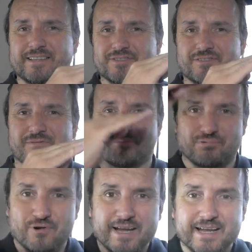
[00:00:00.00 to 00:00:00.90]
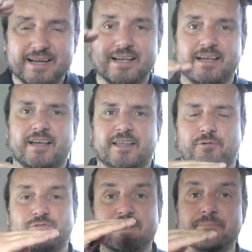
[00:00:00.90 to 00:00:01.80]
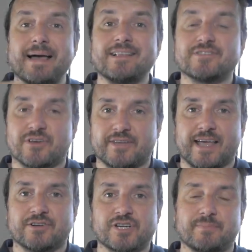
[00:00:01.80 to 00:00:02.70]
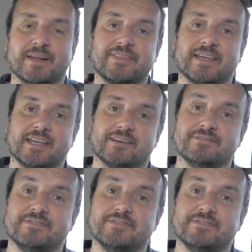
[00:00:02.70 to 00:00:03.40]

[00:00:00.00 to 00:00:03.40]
to balance out the energy by thinking of